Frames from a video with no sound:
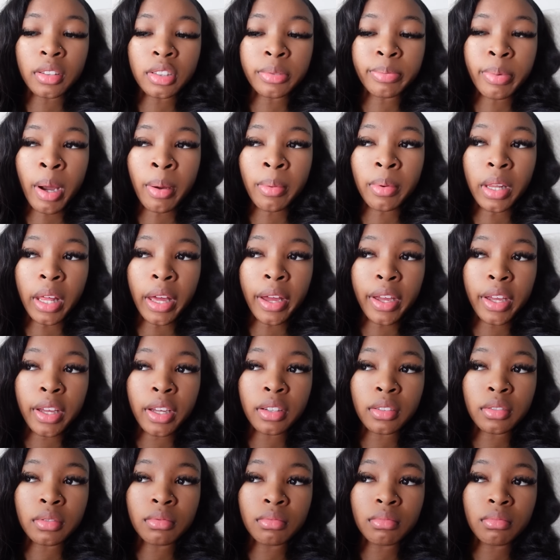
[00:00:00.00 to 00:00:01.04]
it's probably
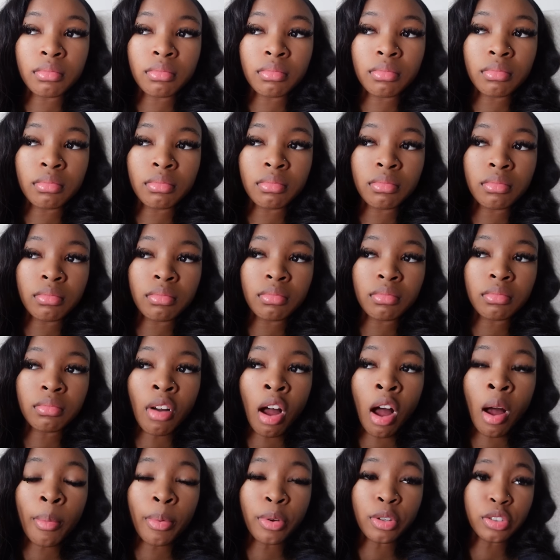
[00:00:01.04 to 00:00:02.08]
like
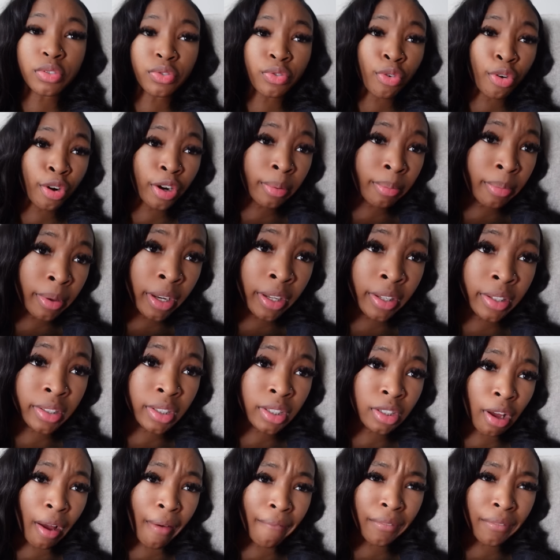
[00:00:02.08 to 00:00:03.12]
almost 40 minutes so i